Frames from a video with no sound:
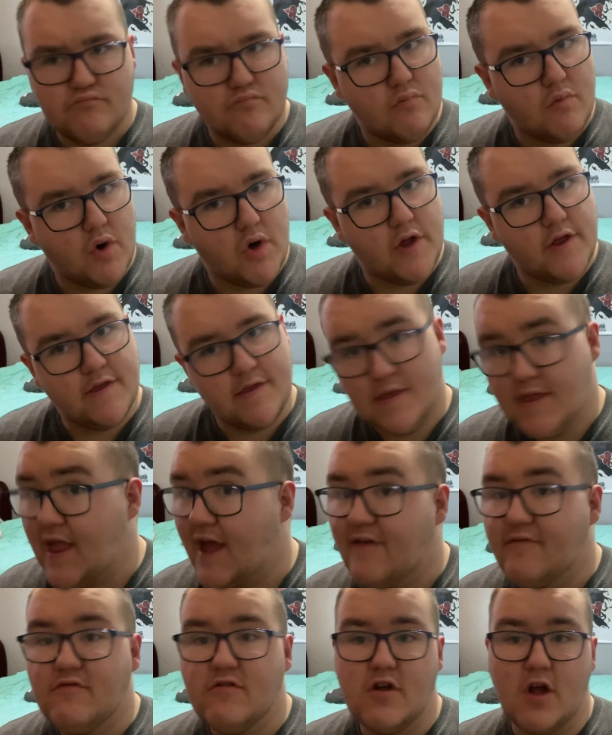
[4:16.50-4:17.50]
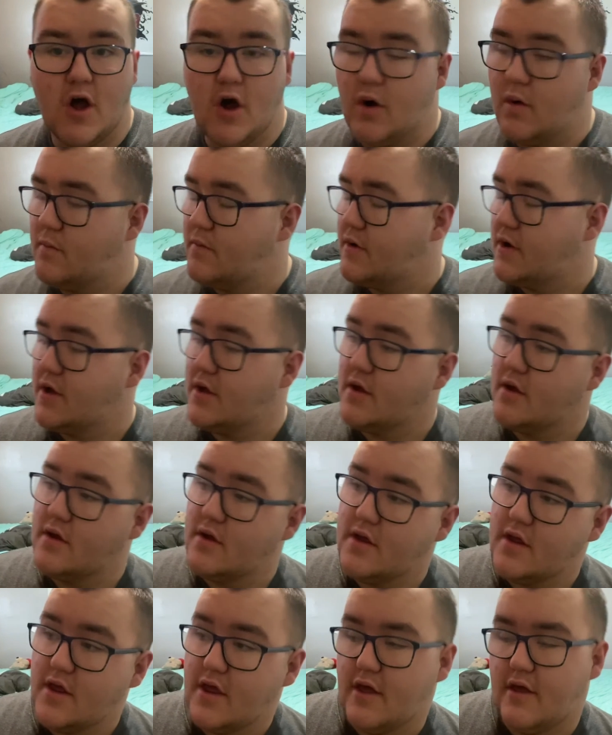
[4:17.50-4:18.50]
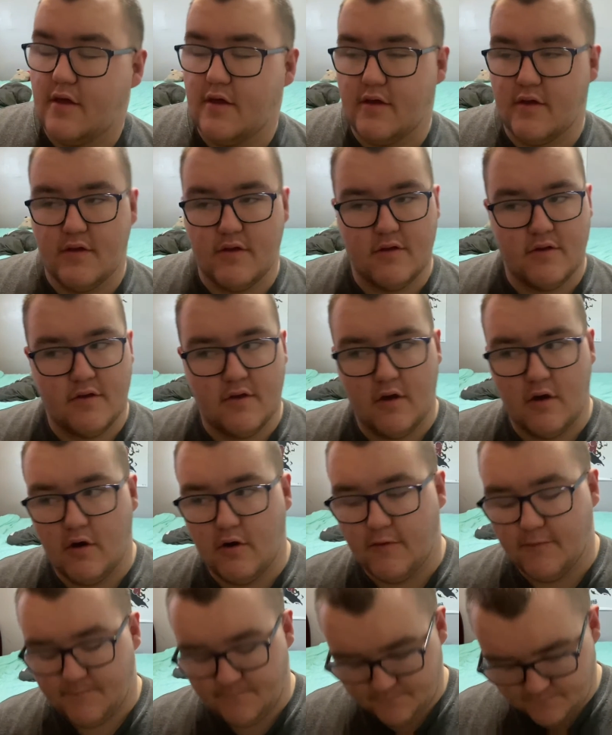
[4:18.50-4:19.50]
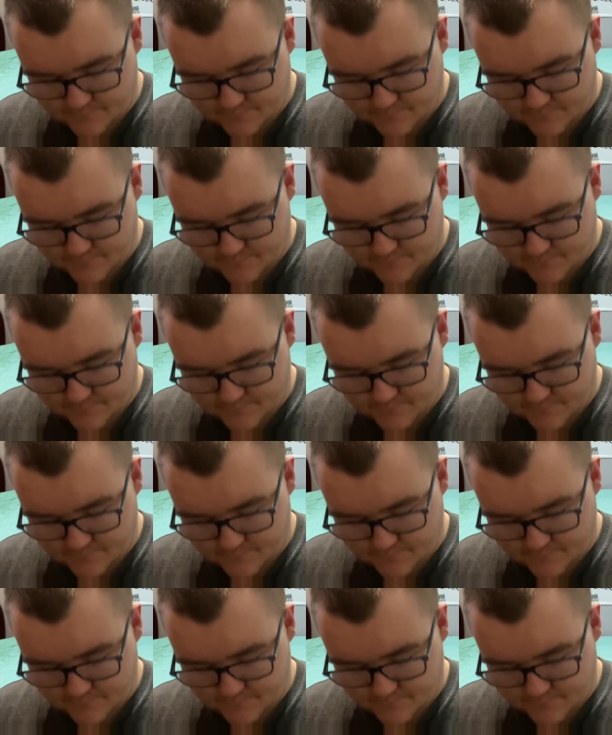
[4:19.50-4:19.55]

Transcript: We'll never know, but, so,